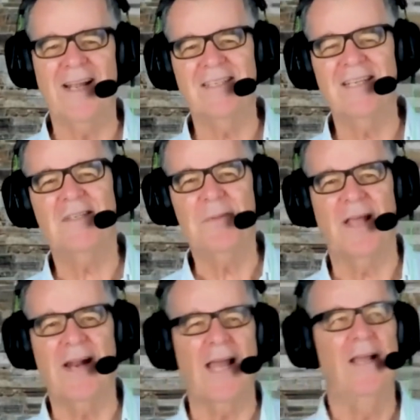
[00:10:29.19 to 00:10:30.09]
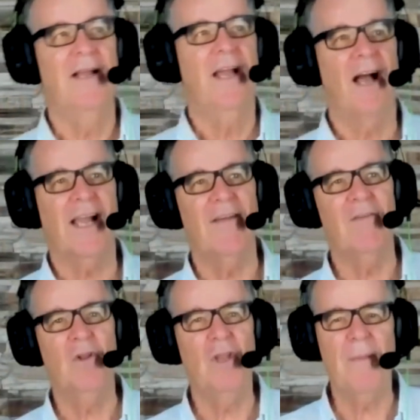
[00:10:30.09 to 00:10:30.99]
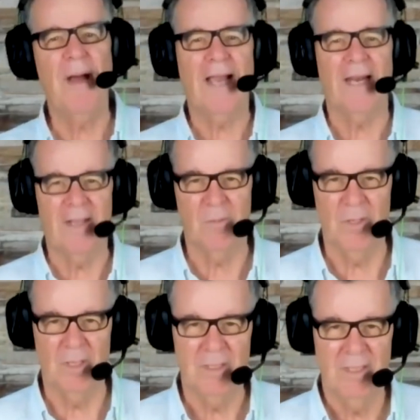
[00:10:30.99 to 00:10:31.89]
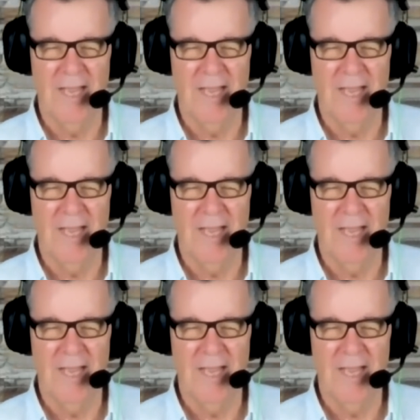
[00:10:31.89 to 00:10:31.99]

I said to somebody the other day, I can have all the marketing in the world.